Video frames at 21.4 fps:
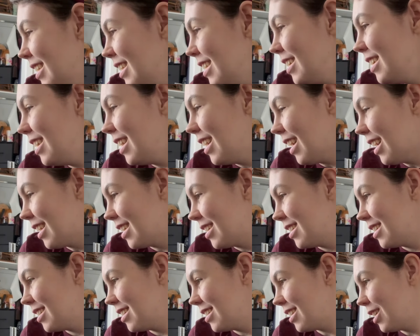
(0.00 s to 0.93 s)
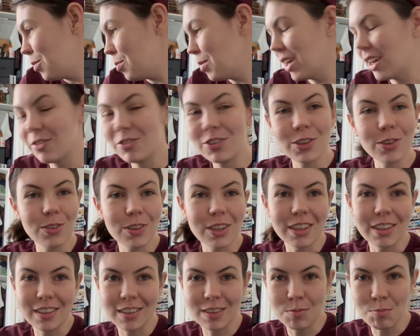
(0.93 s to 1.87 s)
yeah, I might have to go
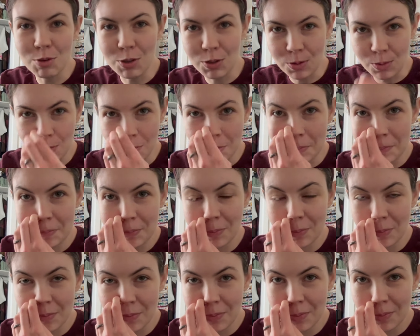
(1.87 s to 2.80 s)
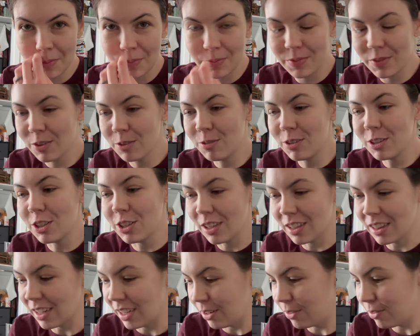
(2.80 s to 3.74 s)
get some new
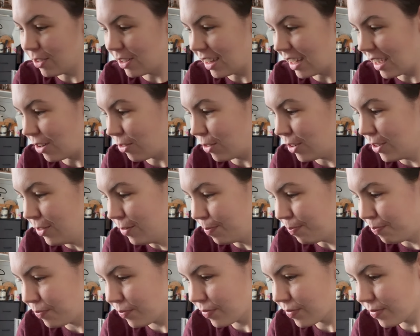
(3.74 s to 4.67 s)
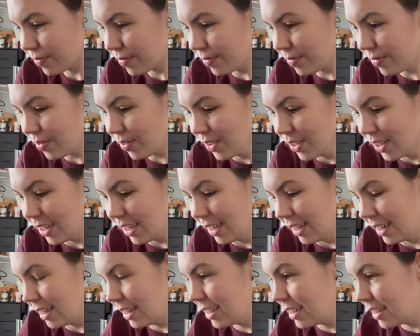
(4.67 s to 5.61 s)
fishing line for that one.
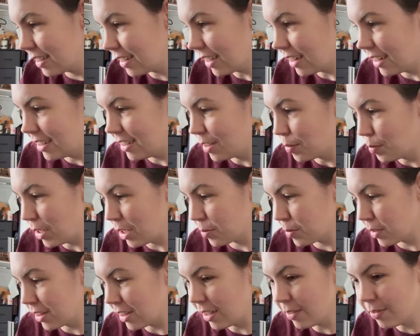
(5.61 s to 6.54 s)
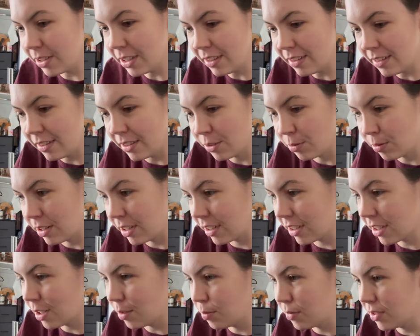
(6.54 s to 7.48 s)
And I decided to make my life easier when it
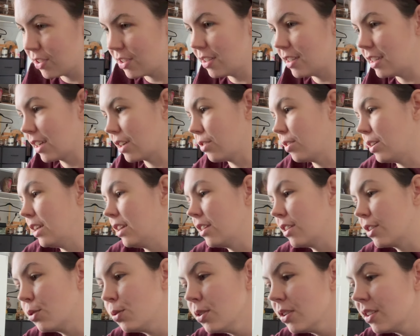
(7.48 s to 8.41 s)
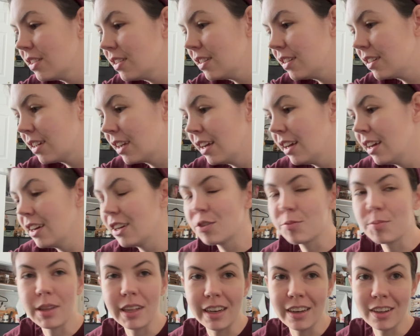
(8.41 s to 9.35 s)
comes to decorating the corset. I was
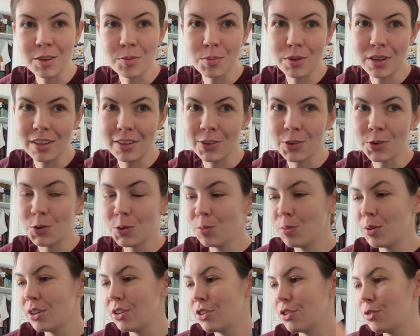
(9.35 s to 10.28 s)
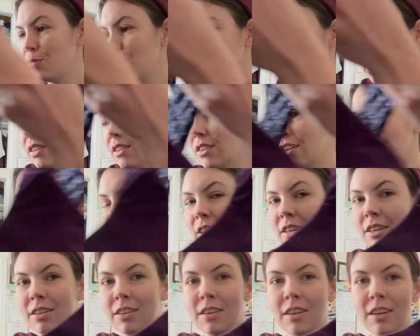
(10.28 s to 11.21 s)
planning on putting a whole bunch of beads on
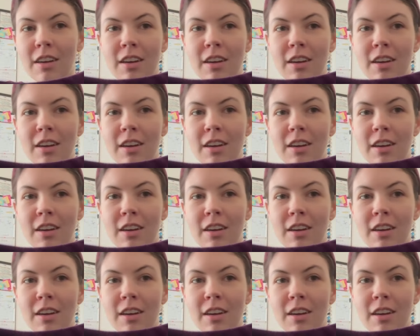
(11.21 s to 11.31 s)
there.